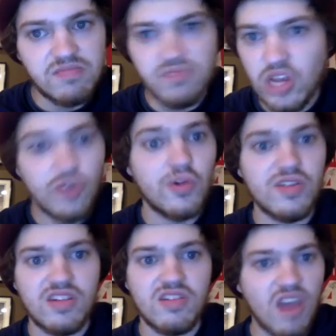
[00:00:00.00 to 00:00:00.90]
Ray
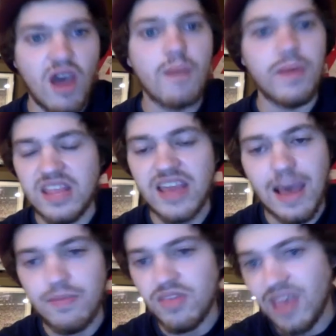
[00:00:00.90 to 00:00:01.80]
Lewis is up on the
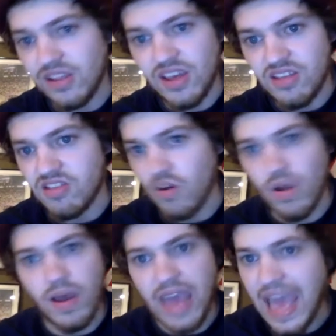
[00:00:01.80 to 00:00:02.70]
top of that list.
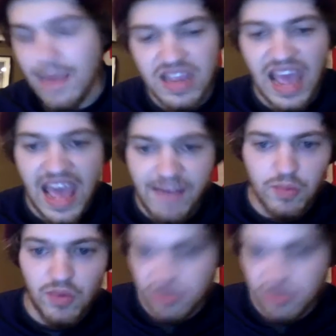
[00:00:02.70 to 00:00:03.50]
So happy to have him with